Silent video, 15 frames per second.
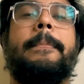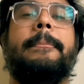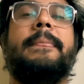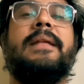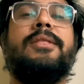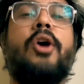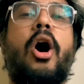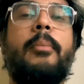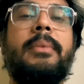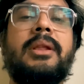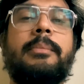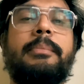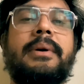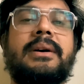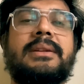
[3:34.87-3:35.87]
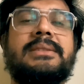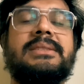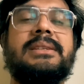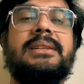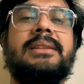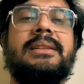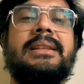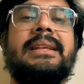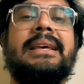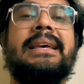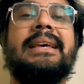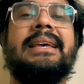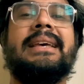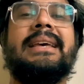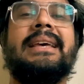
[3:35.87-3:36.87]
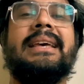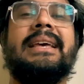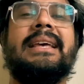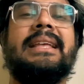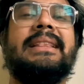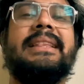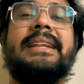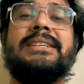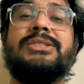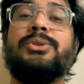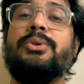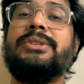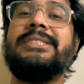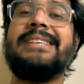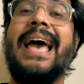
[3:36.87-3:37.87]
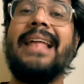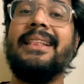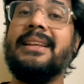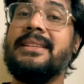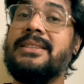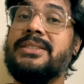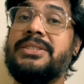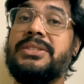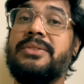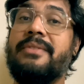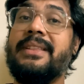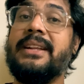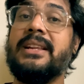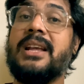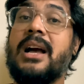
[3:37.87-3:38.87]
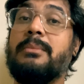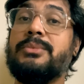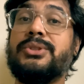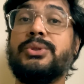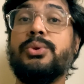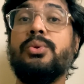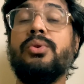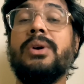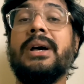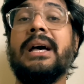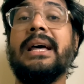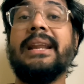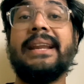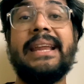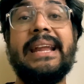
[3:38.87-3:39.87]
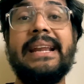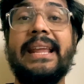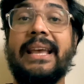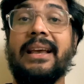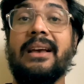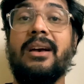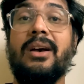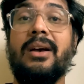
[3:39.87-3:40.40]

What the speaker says: the normal person, there is no challenge when it comes to reading.